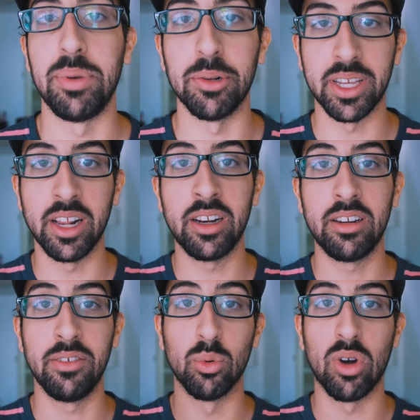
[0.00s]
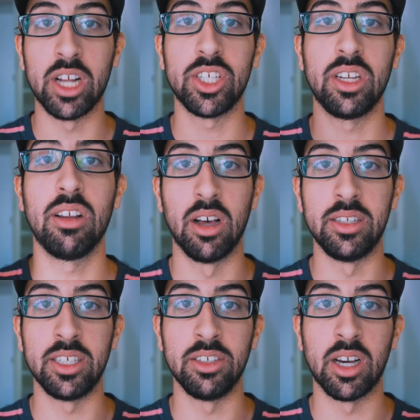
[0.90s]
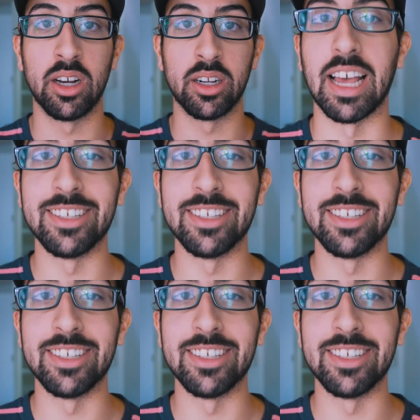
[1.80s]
Peter McKinnon, if you're watching, I dig you, dog.